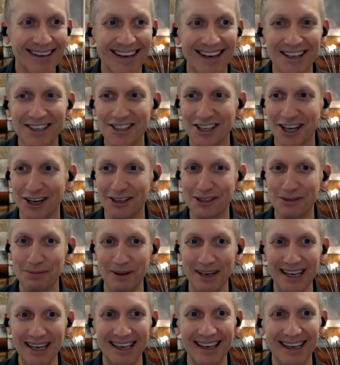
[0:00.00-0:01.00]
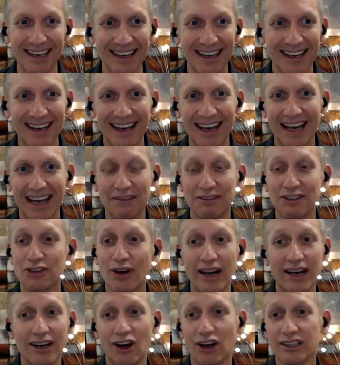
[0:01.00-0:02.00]
so to speak, if it's
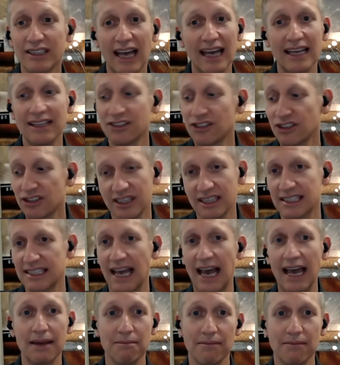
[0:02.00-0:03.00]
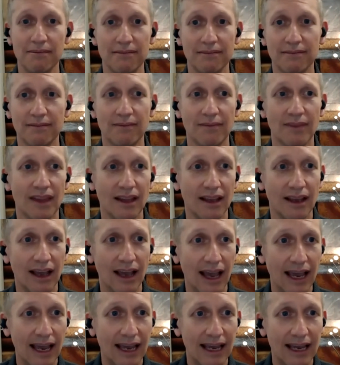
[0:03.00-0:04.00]
Groundhog Day, it's just the same.
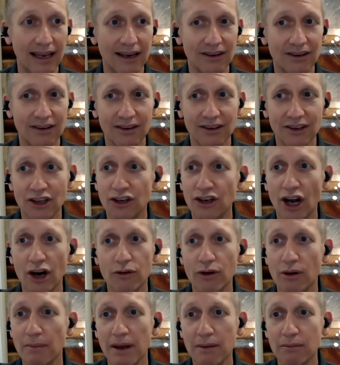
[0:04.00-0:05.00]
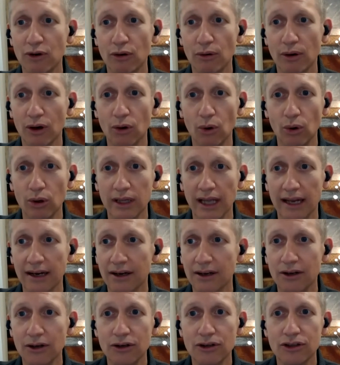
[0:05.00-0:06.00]
And you don't remember or recall that.
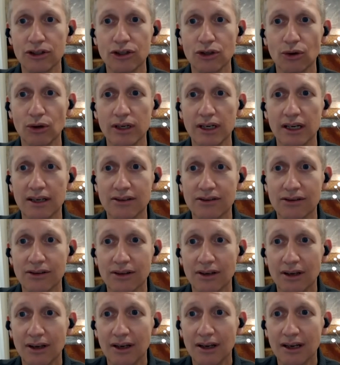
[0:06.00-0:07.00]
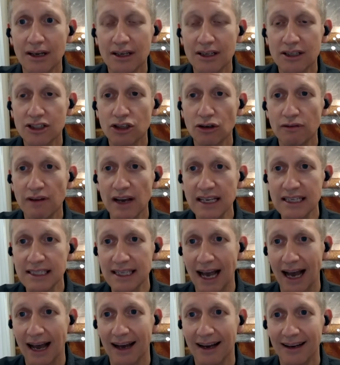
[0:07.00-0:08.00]
Who just joined us?
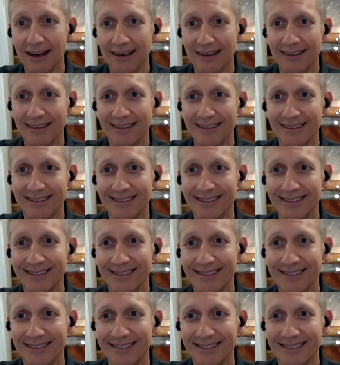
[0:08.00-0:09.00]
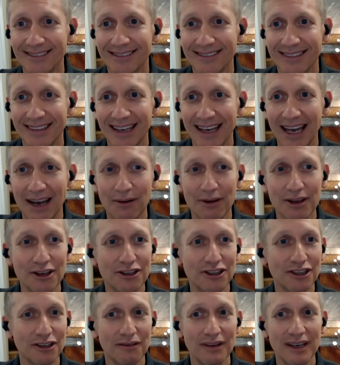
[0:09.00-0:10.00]
Sylvester. How are you,
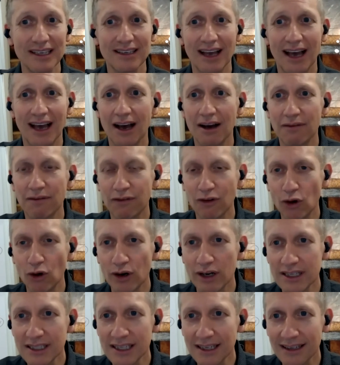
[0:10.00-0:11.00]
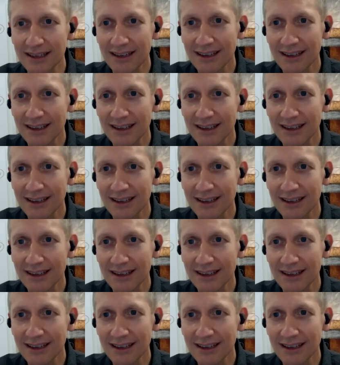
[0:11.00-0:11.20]
Sylvester? Floor, is it?